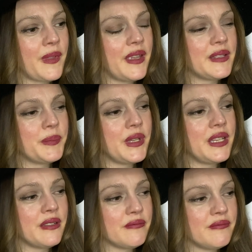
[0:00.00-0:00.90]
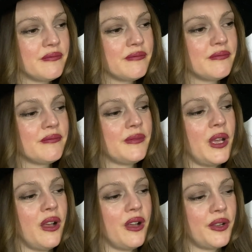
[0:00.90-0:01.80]
it's been a
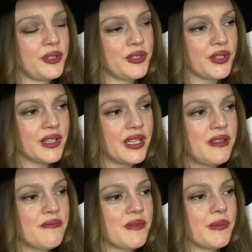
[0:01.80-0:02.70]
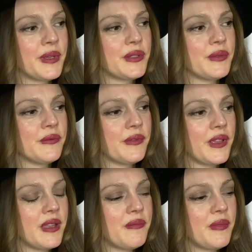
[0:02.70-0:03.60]
hard journey with my twin
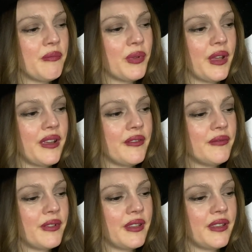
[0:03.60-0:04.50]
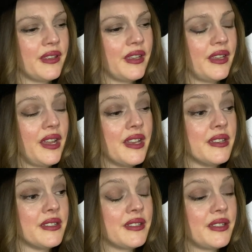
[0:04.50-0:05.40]
flame, but
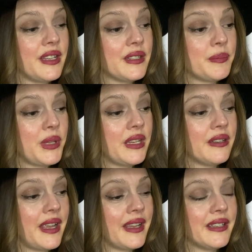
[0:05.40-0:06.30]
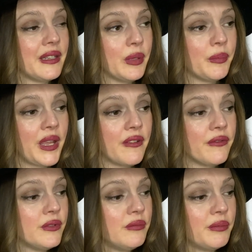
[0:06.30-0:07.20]
and it's been agony and
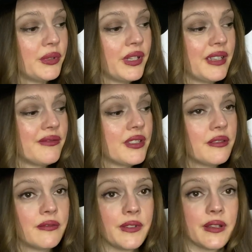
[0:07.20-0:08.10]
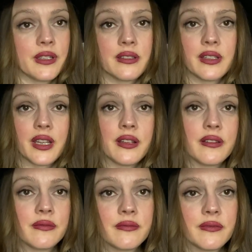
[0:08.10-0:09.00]
painful, but I've still found it kind
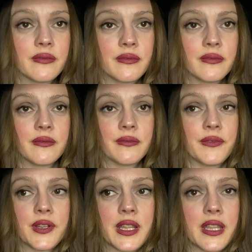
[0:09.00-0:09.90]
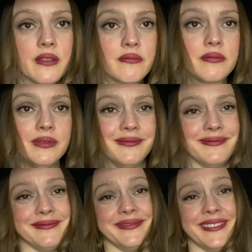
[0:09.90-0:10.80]
of funny
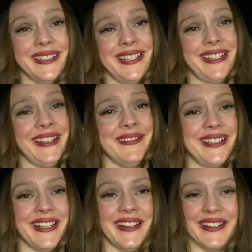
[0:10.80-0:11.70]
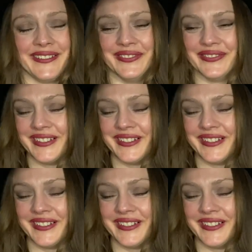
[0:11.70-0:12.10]
at the same time.